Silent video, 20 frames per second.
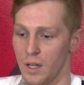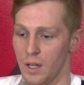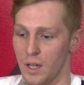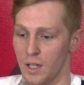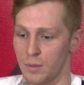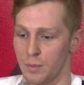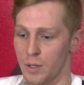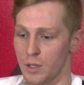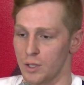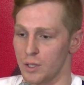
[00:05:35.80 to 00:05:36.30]

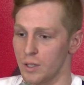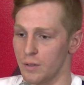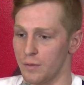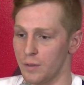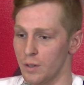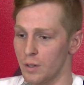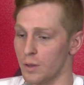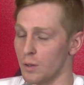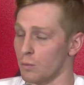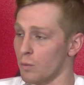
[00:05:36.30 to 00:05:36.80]
especially if
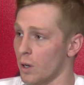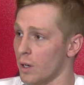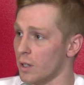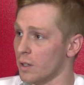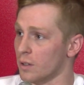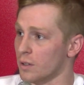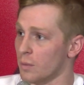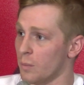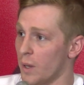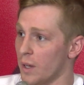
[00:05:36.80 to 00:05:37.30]
you're in the
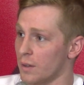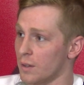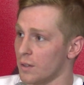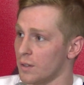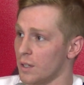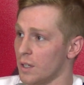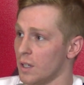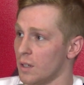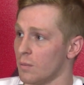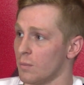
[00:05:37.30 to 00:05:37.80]
running to make the
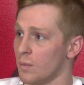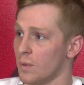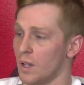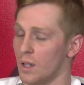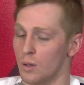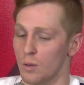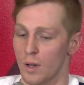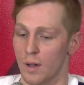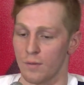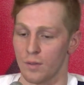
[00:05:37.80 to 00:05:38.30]
team,
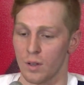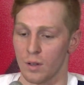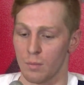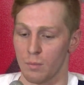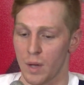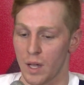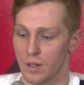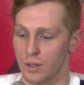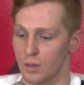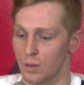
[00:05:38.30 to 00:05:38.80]
then you have the
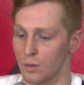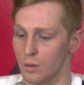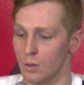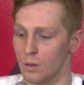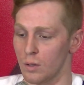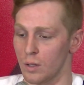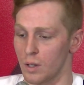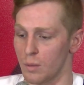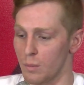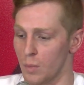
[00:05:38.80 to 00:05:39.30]

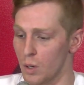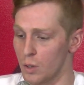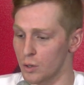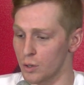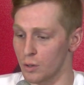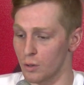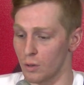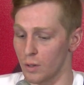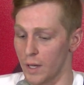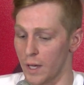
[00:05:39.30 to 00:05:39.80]
mental and
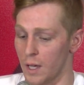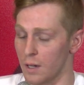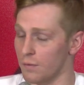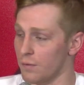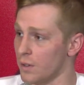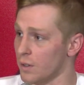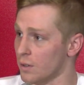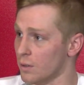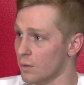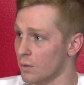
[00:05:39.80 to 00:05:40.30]
emotional and
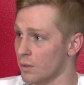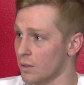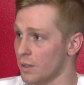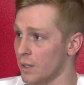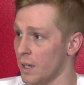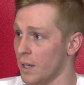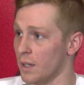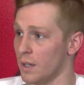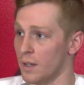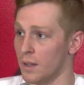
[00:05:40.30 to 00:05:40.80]
physical
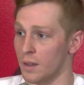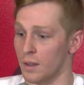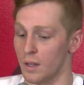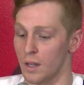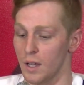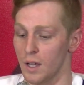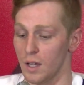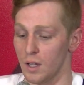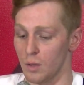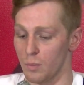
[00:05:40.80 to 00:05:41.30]
state. And
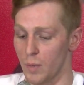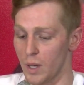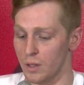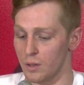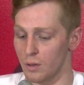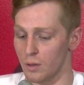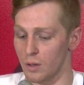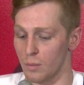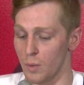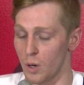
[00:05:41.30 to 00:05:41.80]
the
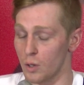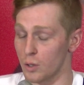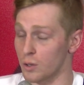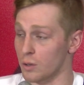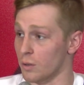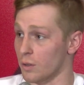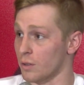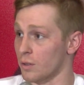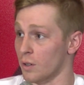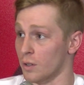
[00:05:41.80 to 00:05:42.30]
mental and
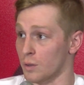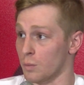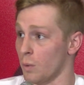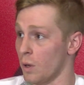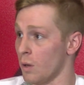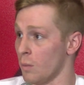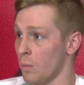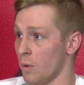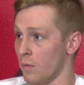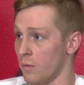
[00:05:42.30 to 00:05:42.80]
emotional starts
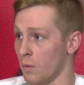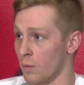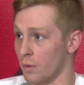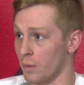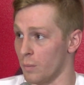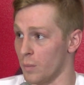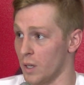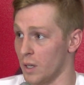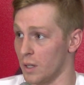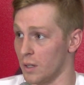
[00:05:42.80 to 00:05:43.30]
well before
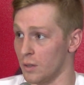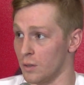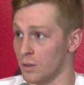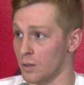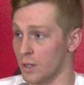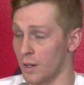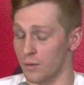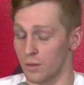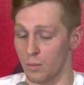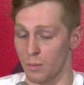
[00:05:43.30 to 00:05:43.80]
the meet. You
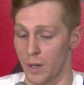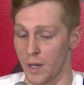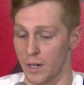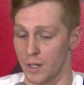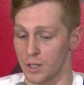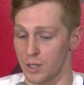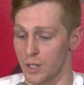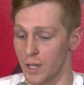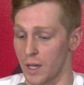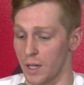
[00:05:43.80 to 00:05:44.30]
just have to
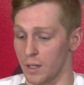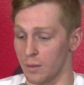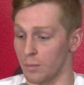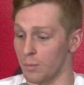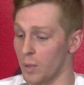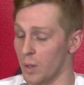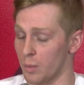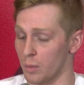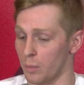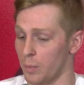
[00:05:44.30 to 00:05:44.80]
manage that and
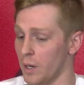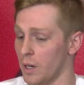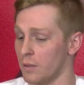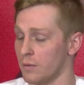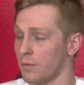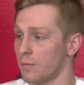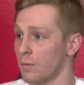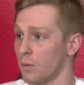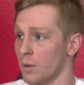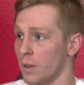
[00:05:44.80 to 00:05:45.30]
be
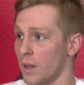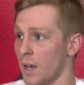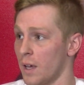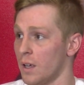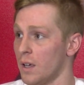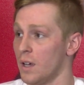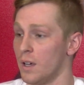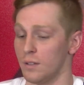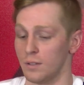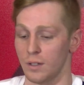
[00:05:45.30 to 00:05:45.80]
prepared for that
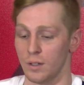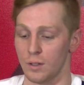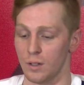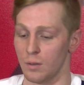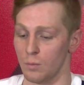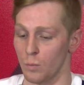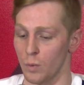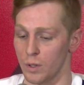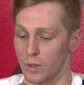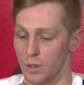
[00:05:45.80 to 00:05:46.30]
so you
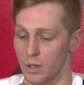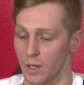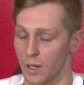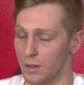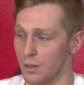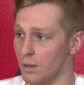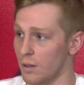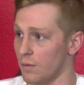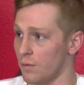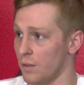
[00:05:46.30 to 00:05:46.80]
can, when you get
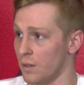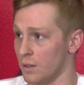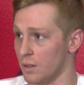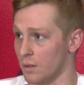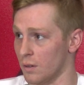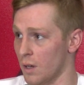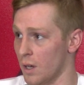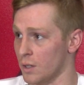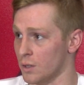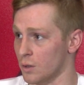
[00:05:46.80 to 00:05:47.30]
to the
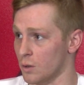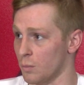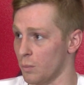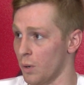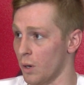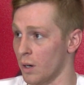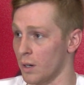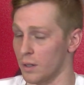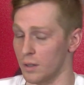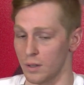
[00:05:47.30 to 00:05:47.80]
physiological
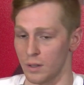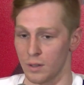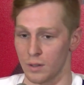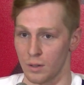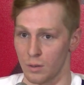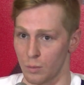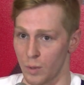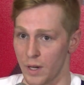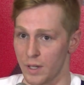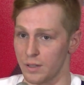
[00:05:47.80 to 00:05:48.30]
part, the,
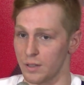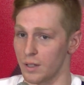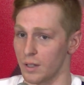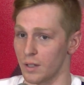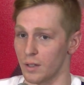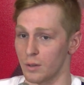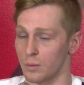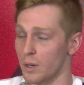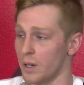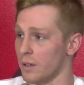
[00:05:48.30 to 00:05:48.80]
the
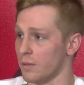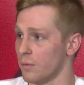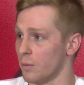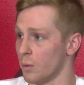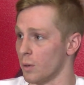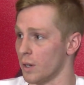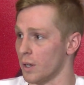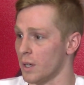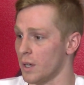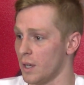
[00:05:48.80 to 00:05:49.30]
racing, you're ready
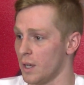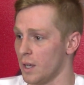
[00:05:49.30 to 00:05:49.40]
for it.